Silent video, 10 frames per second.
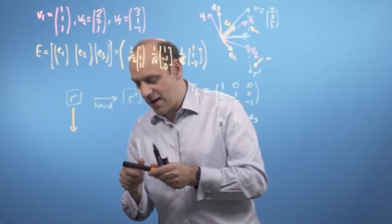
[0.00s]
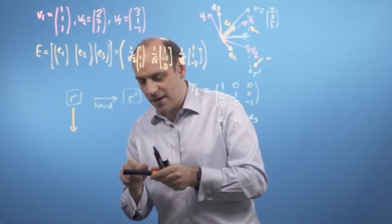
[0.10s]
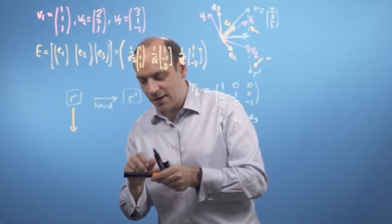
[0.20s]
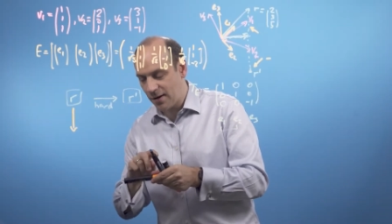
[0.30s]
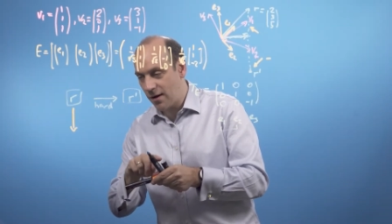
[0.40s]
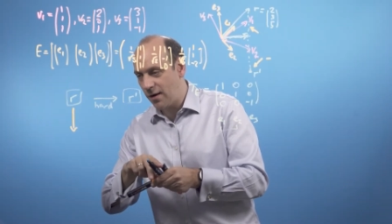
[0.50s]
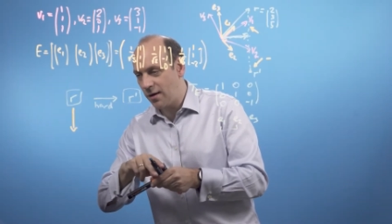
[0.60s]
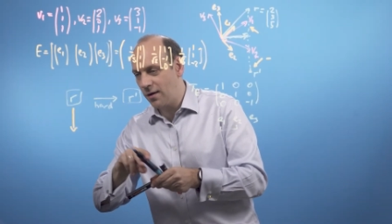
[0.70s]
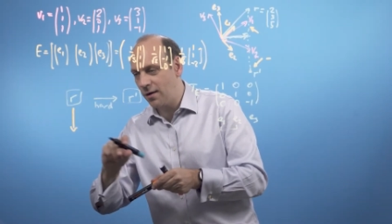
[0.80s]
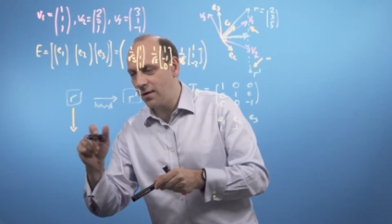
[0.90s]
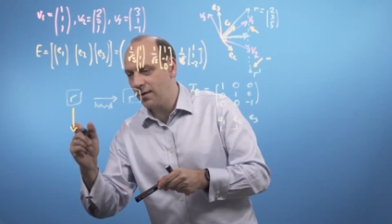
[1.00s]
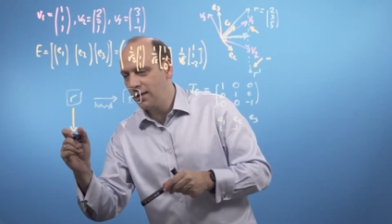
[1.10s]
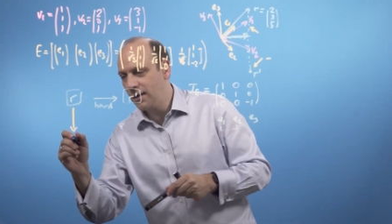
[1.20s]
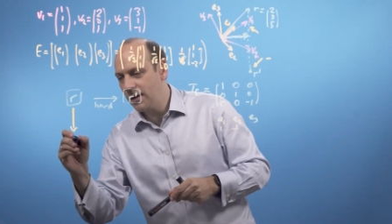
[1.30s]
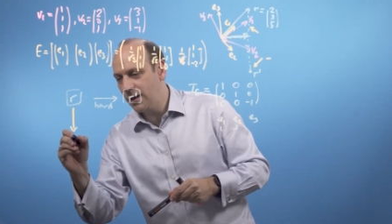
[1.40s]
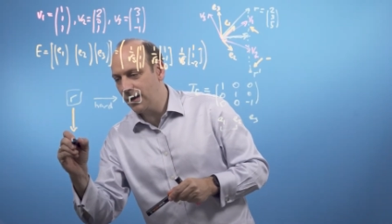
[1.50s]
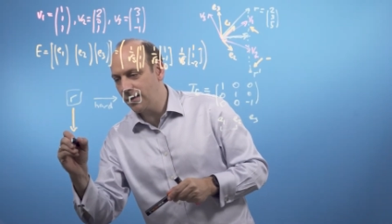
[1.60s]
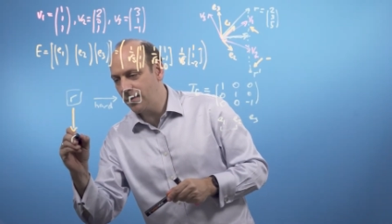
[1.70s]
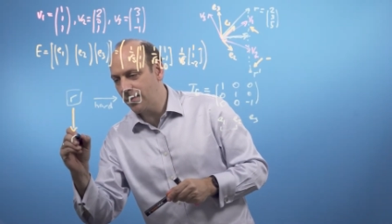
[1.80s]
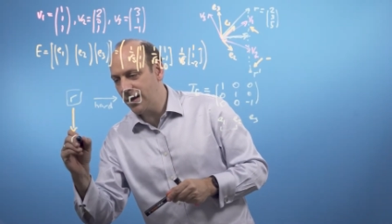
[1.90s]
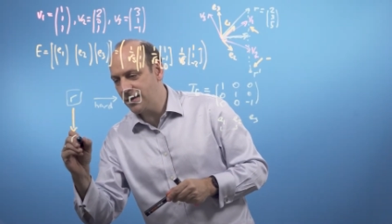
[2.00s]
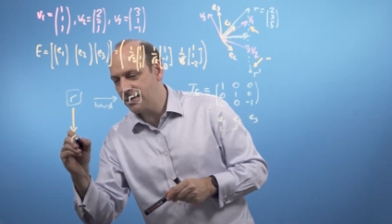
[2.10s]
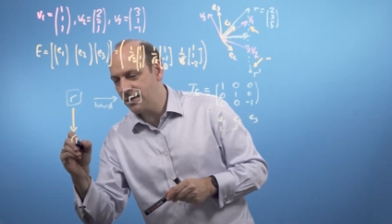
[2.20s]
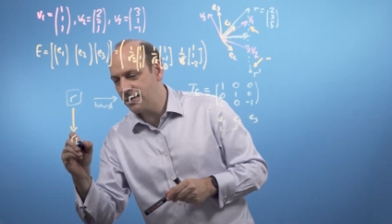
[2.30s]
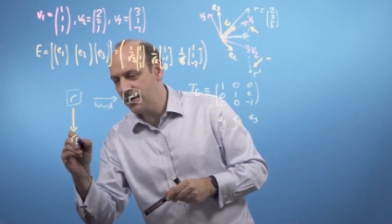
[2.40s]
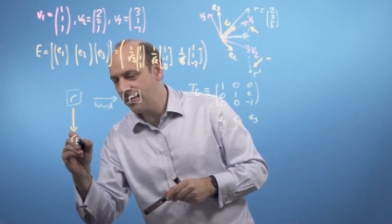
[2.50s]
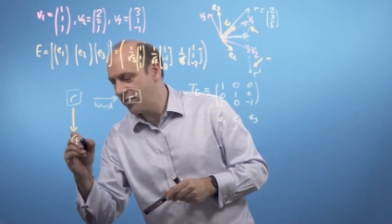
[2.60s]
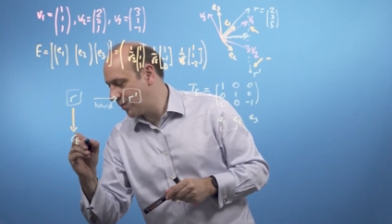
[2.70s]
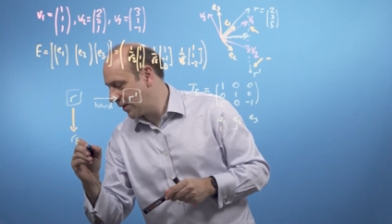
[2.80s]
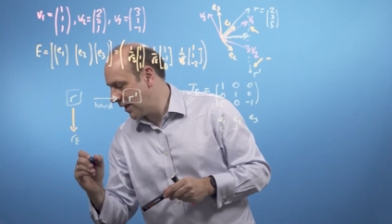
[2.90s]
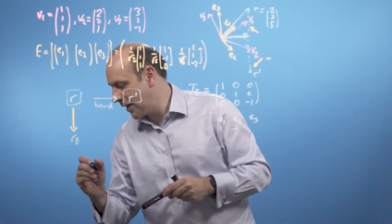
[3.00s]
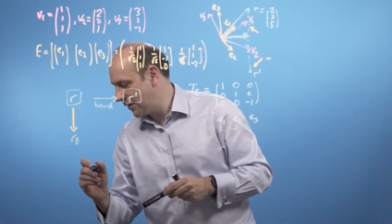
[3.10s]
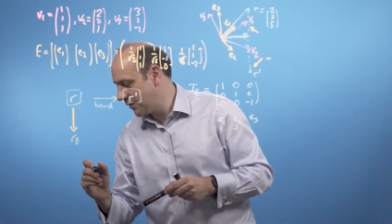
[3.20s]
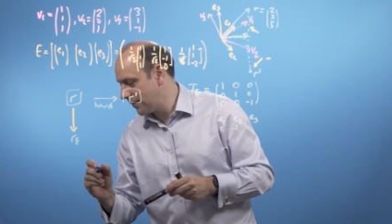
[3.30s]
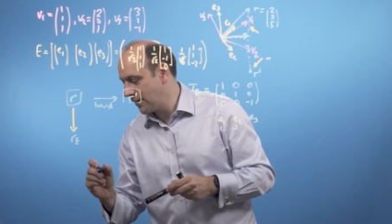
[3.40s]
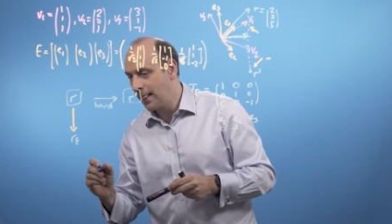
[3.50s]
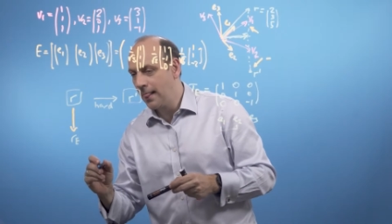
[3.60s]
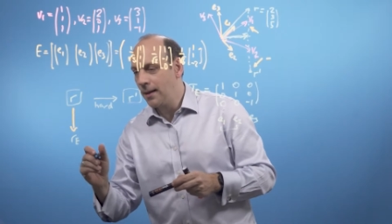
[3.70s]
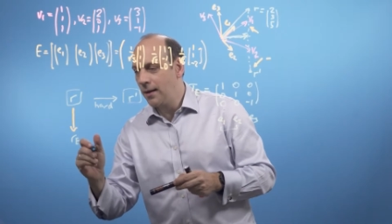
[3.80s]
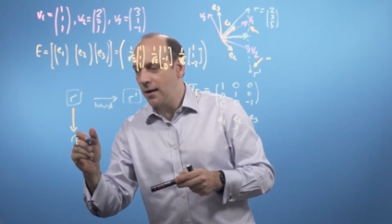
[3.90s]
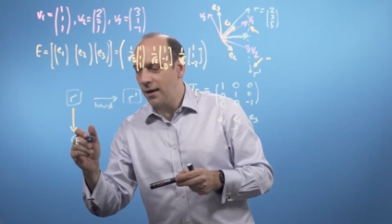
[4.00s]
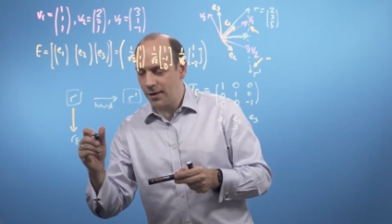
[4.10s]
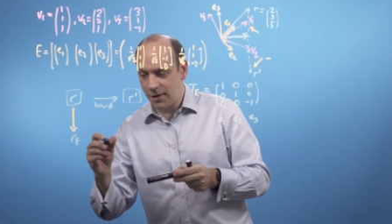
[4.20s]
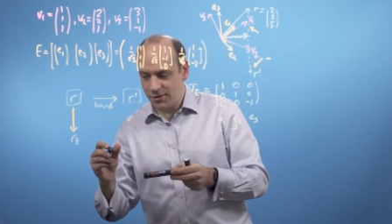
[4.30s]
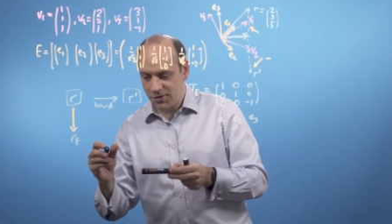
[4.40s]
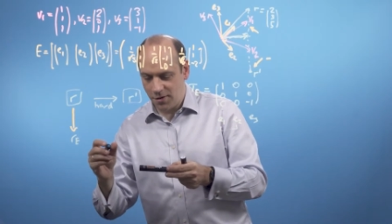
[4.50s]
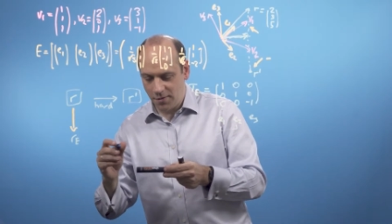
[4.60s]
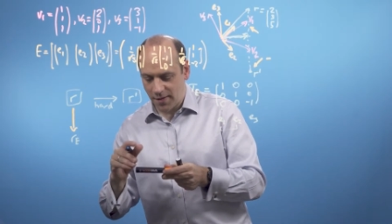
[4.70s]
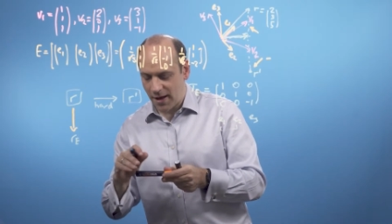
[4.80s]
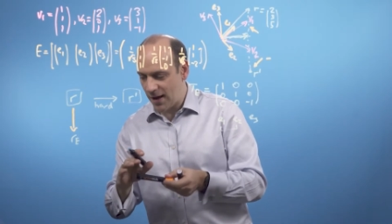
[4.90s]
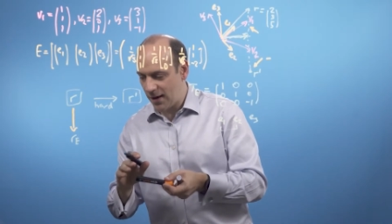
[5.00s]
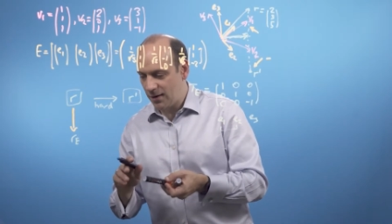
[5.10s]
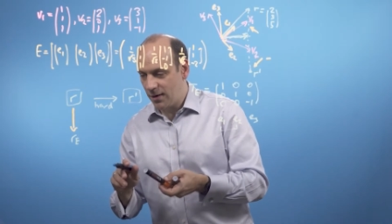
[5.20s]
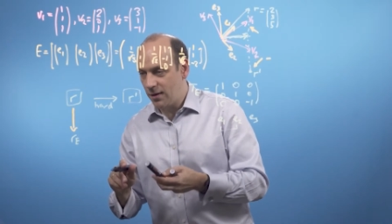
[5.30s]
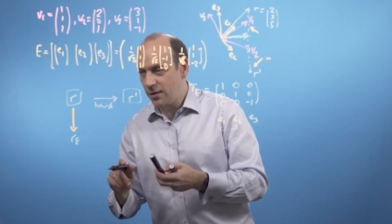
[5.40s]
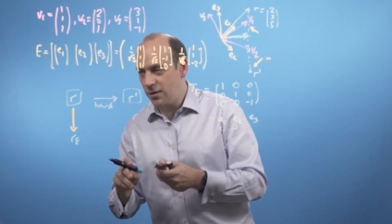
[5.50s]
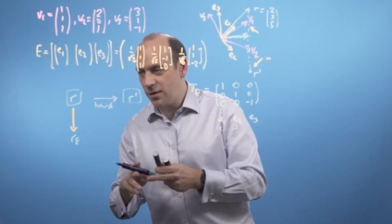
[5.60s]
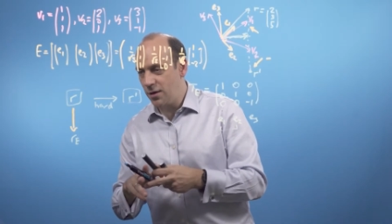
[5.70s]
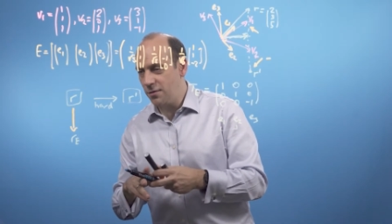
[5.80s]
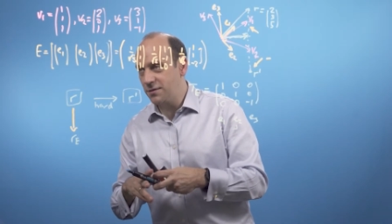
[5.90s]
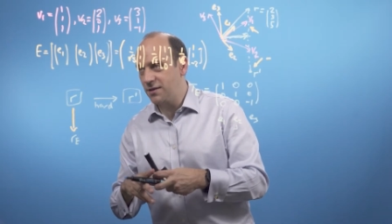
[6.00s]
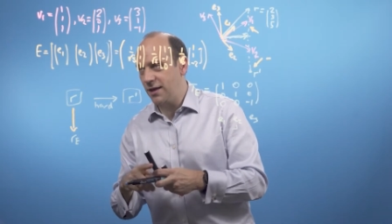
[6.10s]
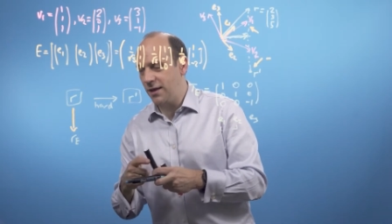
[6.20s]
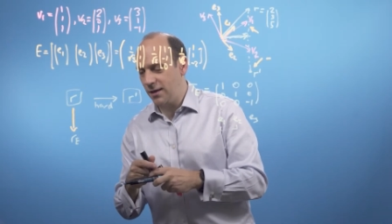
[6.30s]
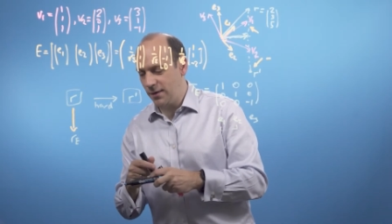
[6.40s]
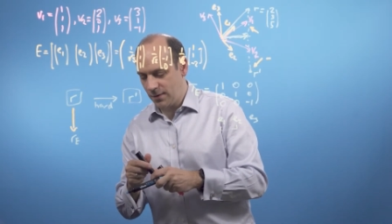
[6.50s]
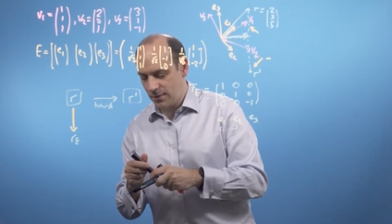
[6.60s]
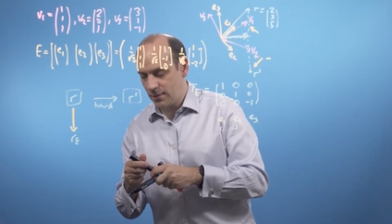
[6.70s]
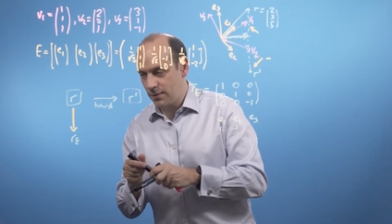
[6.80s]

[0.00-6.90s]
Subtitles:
make an R in the basis of the plane. And I'm going to do that using